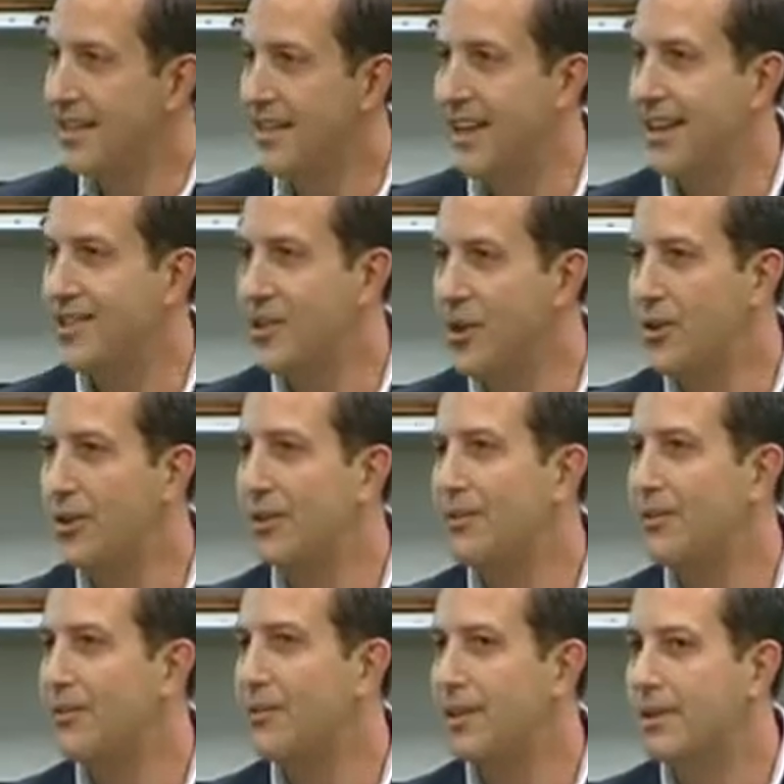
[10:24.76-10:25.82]
that
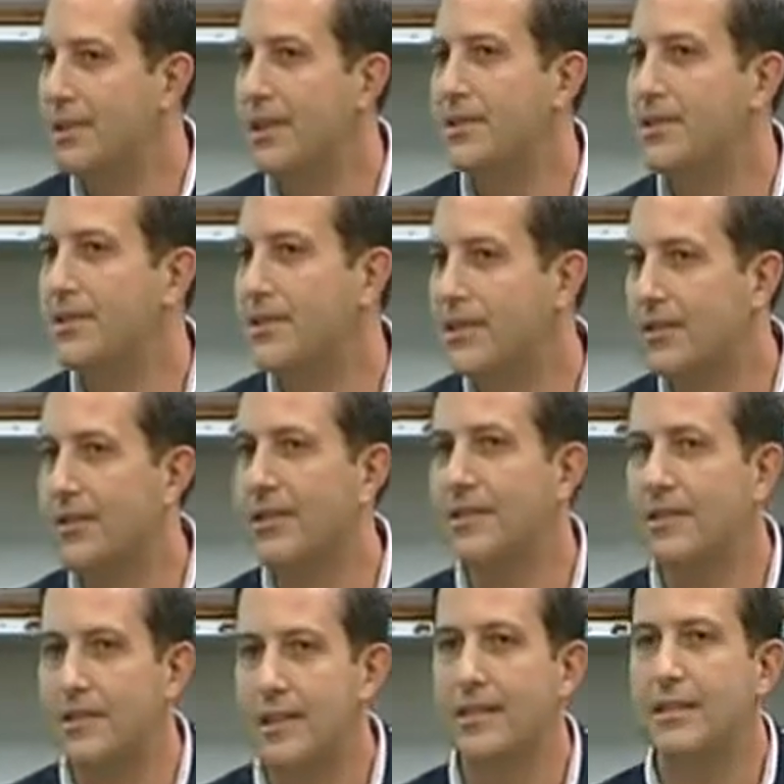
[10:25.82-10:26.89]
jokingly, but it's actually serious
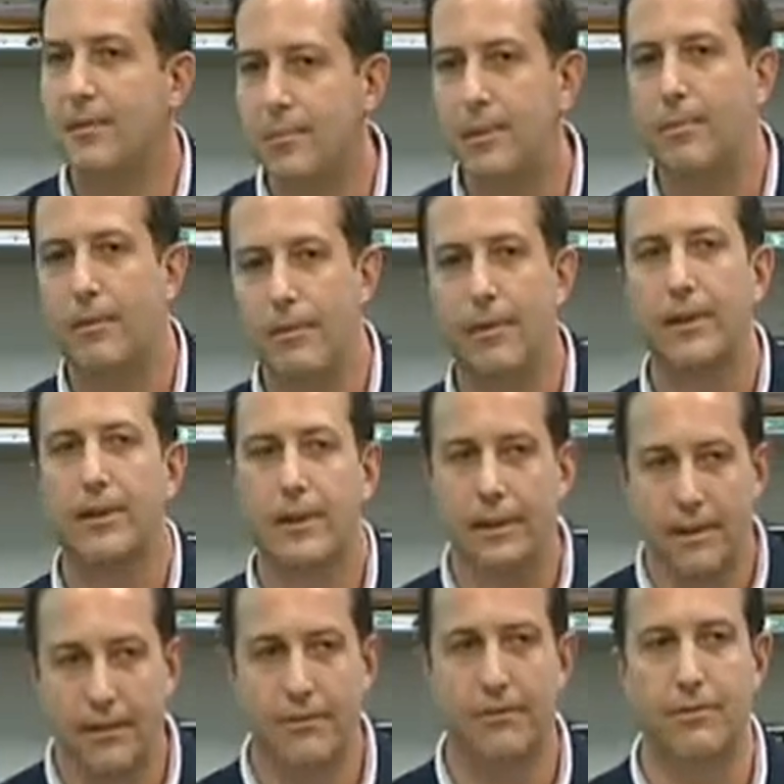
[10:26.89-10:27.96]
because that's how people think in the
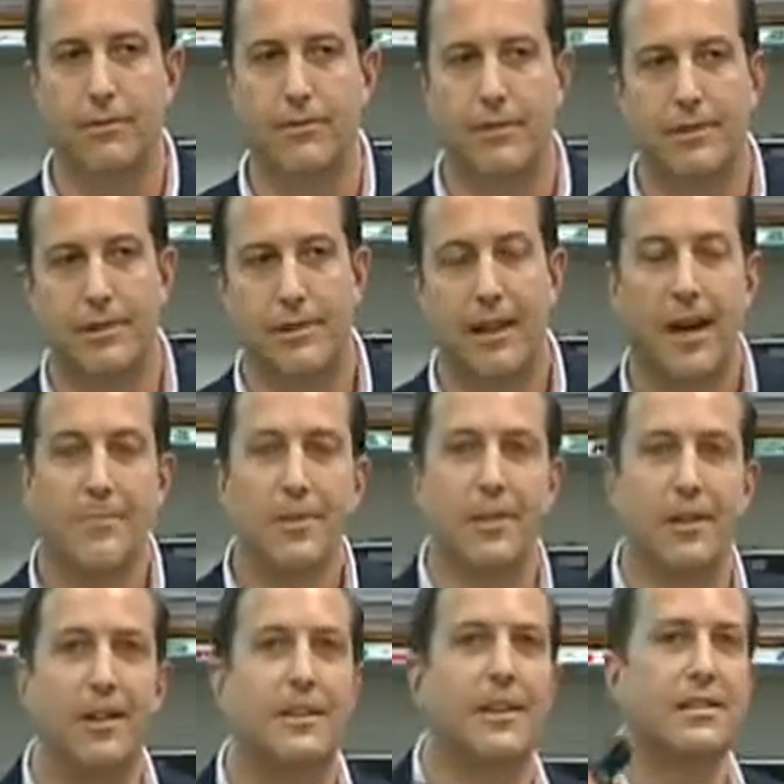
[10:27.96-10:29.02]
Air Force. I'm
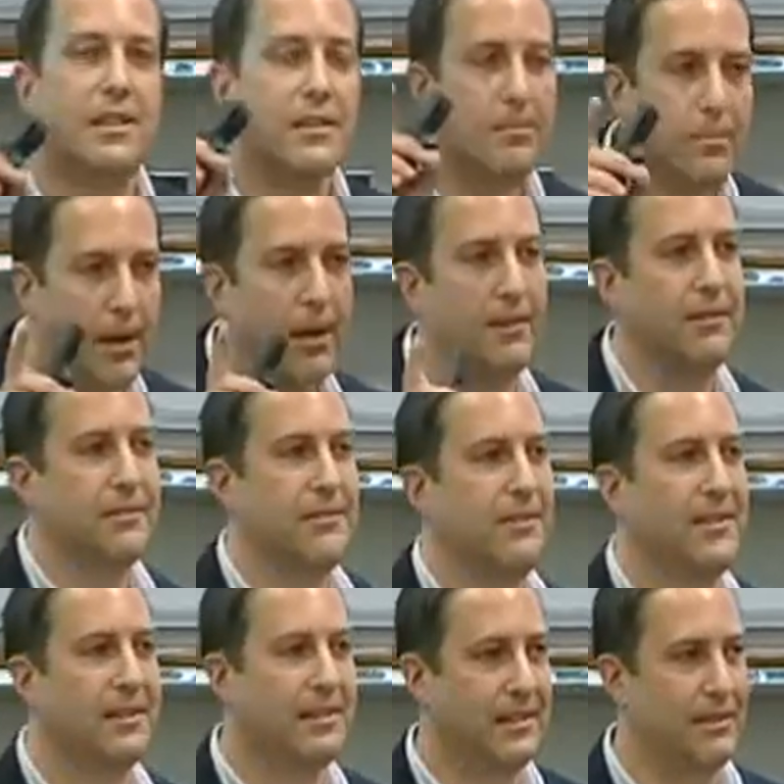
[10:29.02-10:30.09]
sorry, that's how the pilots
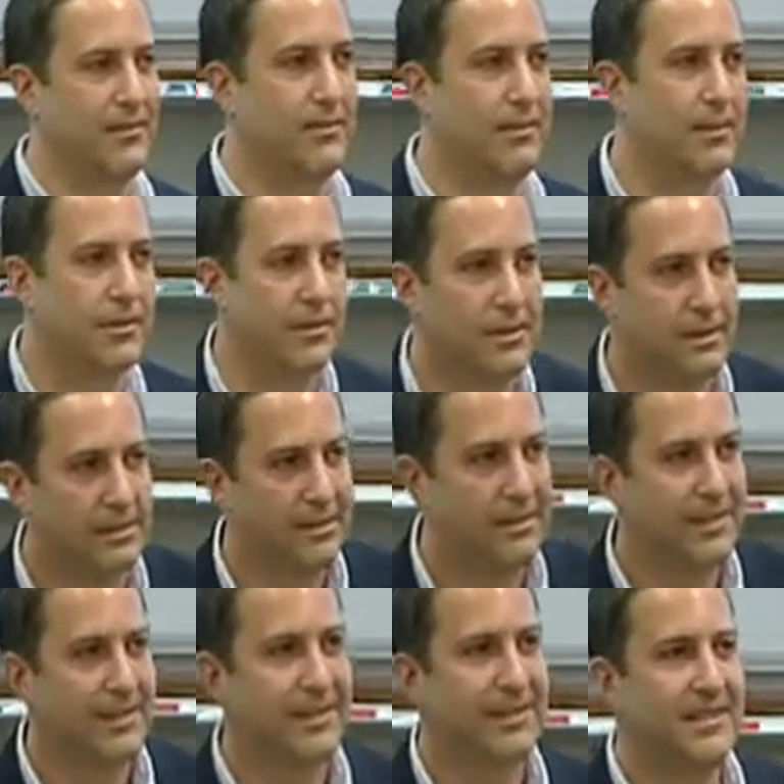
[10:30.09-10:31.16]
think in the Air Force.
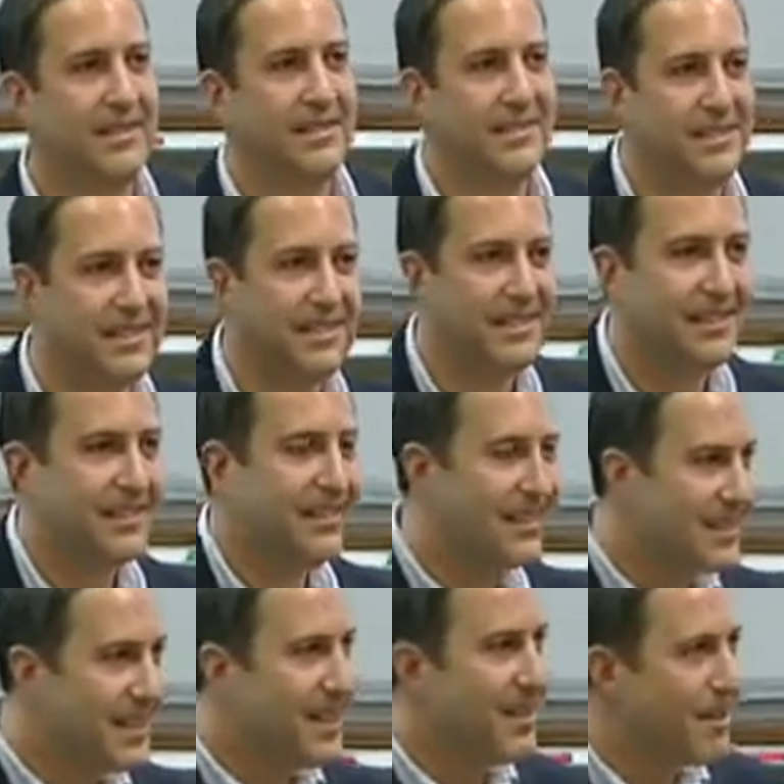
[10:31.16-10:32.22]

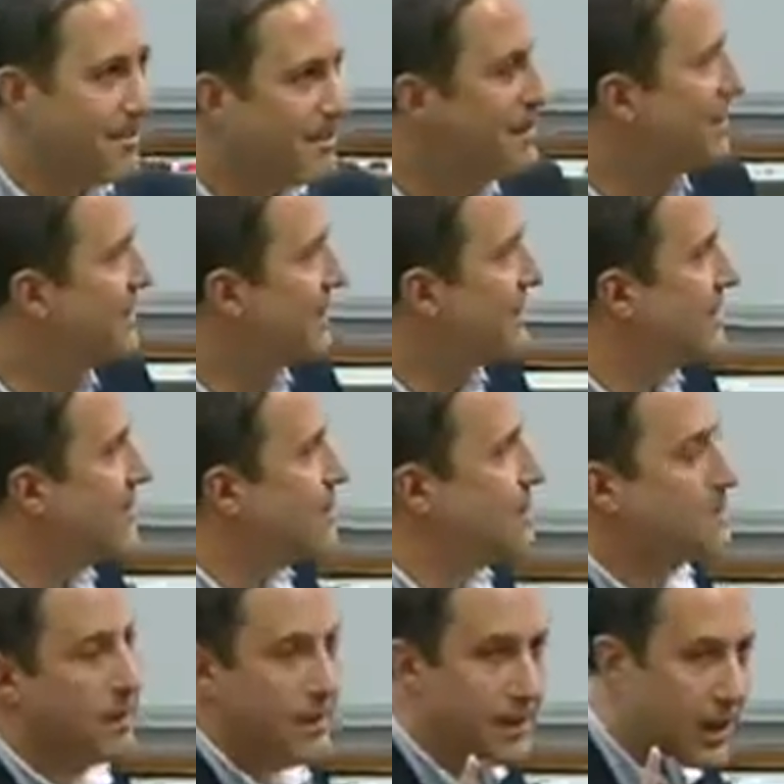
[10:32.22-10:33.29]
That's not how everybody thinks in the Air
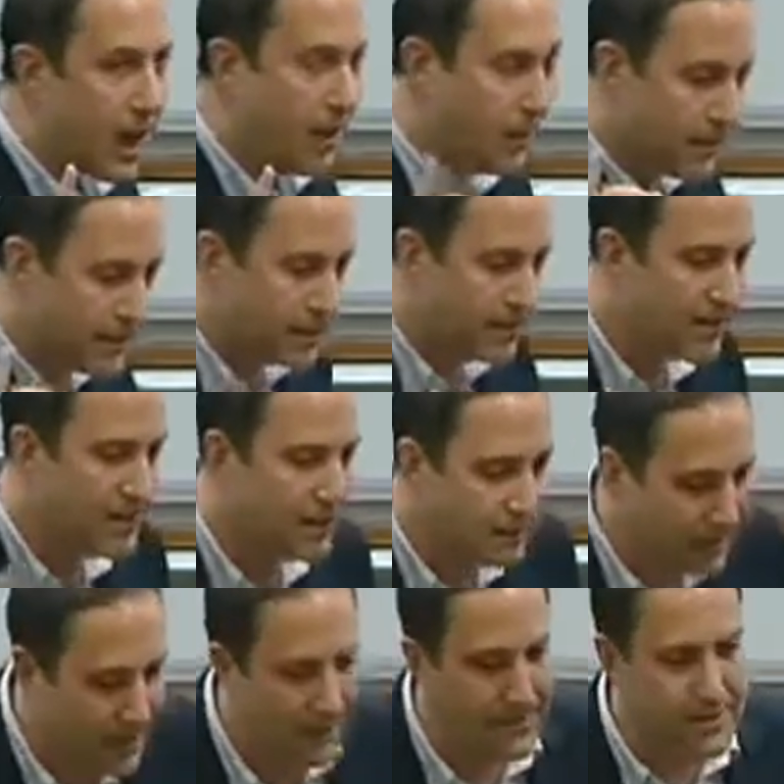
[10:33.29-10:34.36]
Force, but I will tell you that the
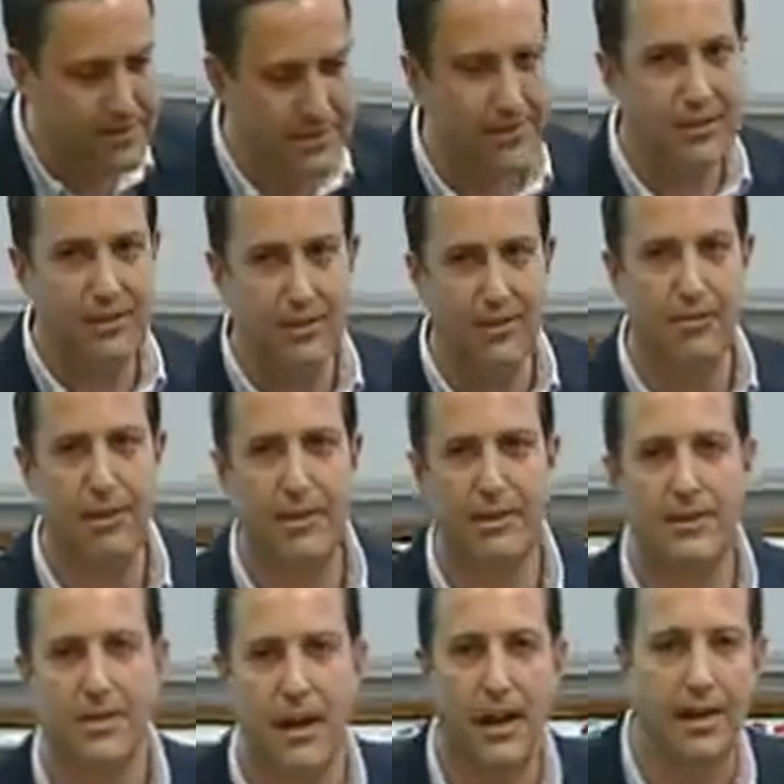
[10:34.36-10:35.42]
pilots think that they're the
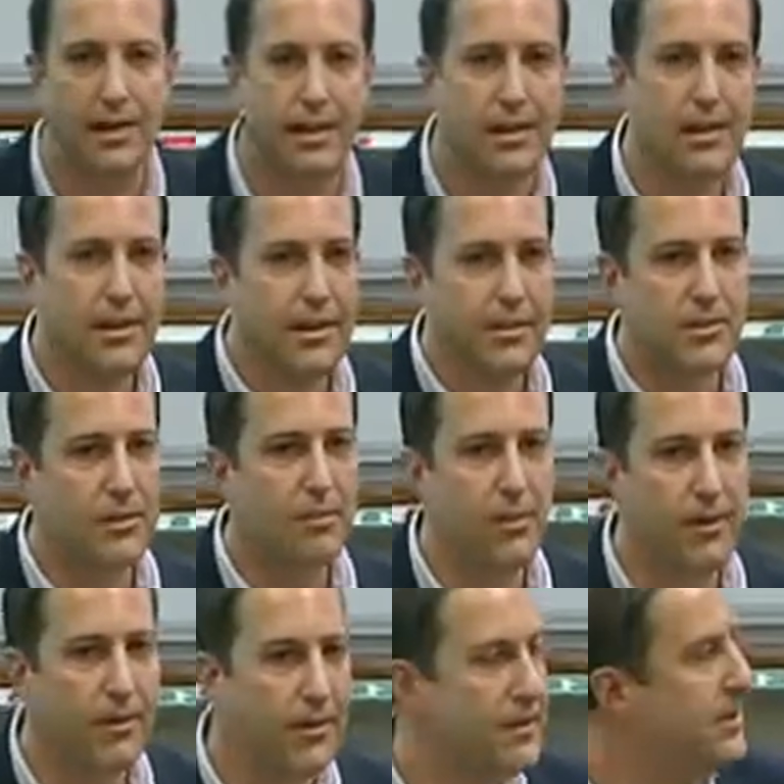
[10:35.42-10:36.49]
better set. So I'm
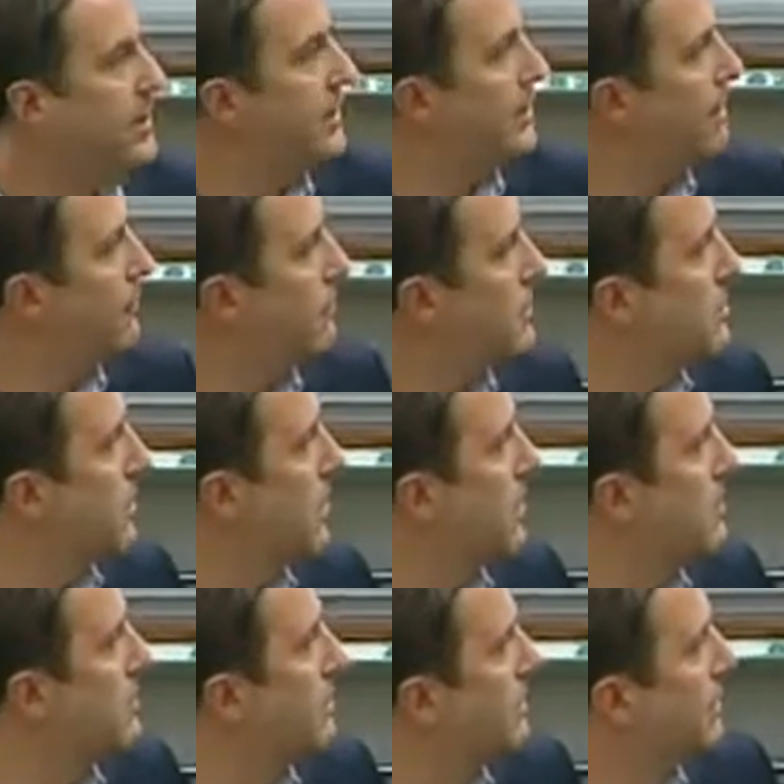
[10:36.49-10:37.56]
part of the set of the Air Force
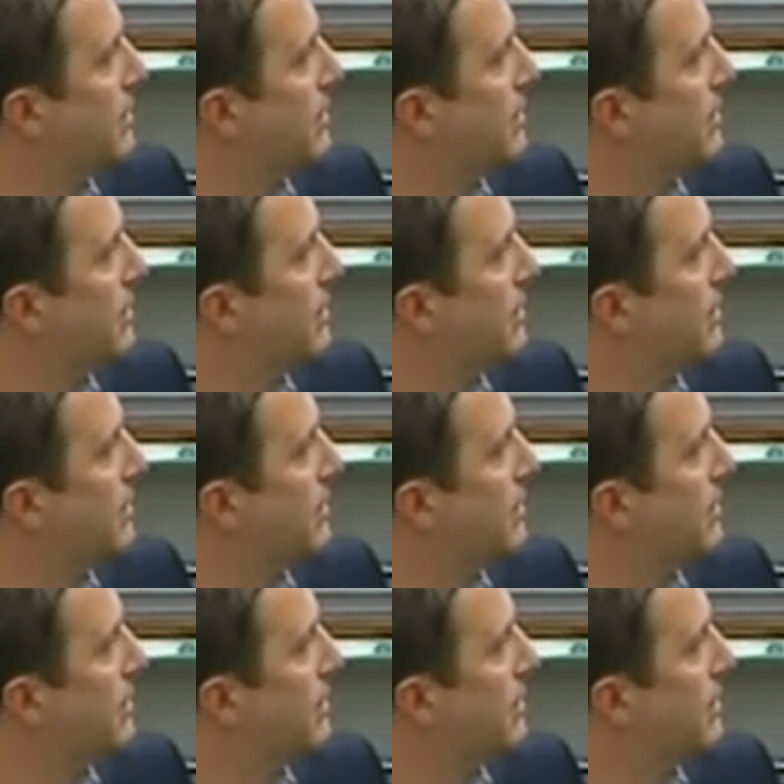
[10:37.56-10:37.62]
pilots,